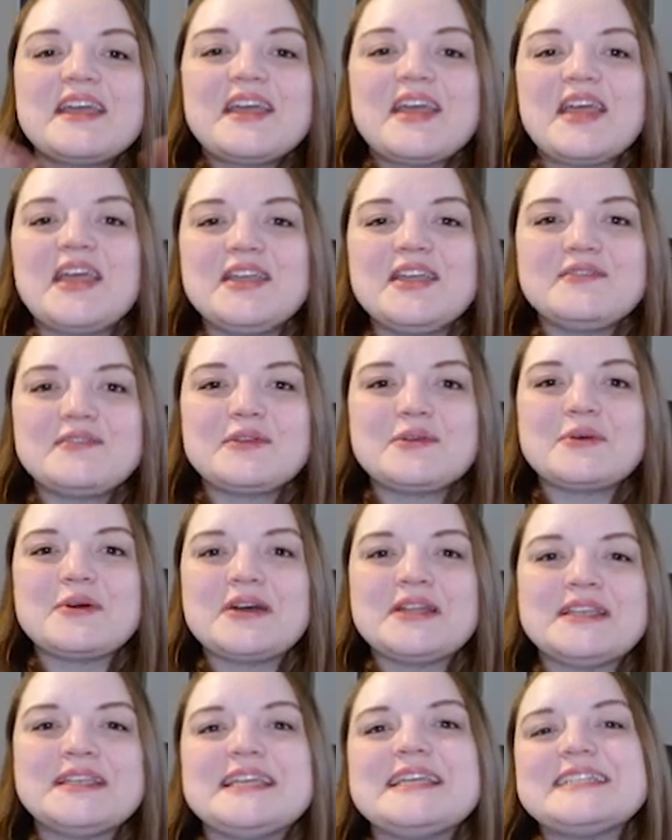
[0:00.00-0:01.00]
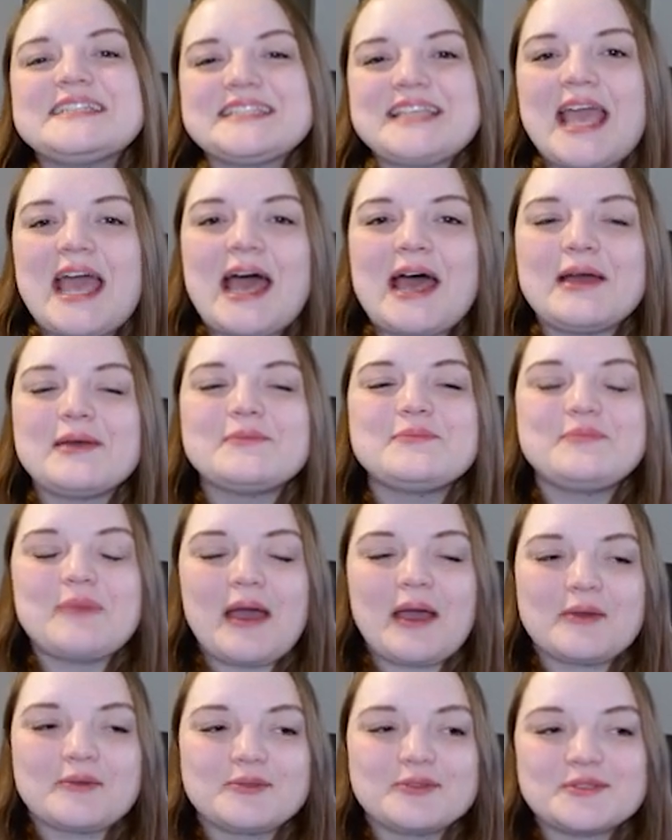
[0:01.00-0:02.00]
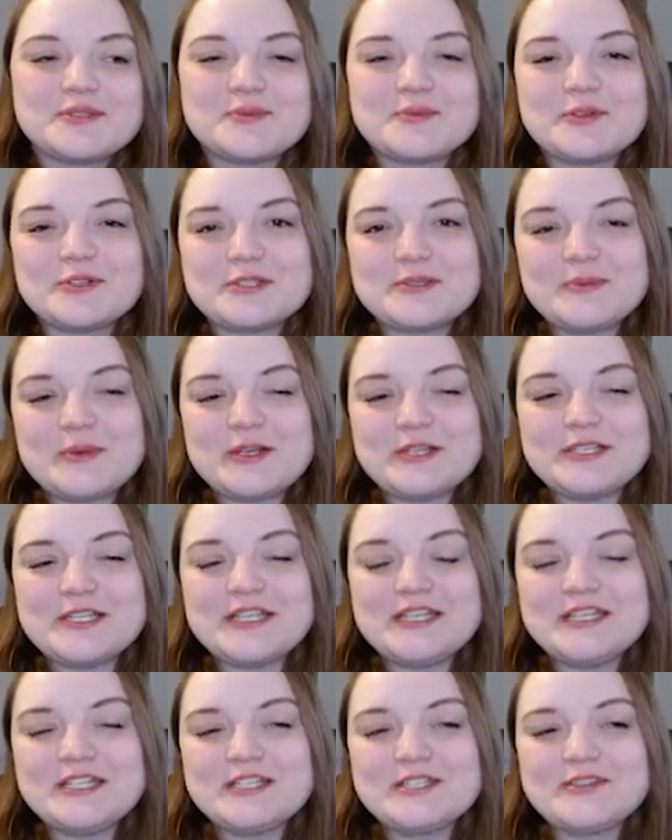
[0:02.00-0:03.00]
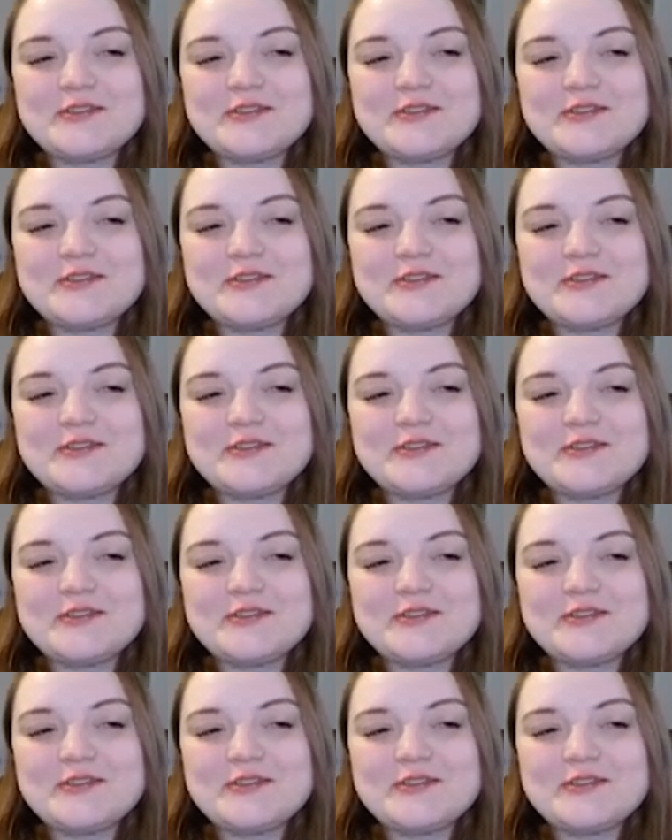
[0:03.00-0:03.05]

Hey everyone, it's Kat, back with some more spontaneous